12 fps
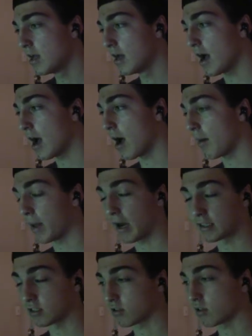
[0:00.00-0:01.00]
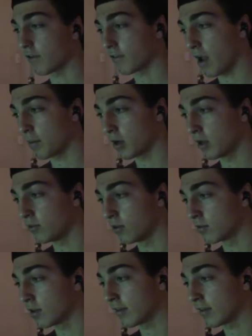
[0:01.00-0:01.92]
And I just love Gabriel Jesus.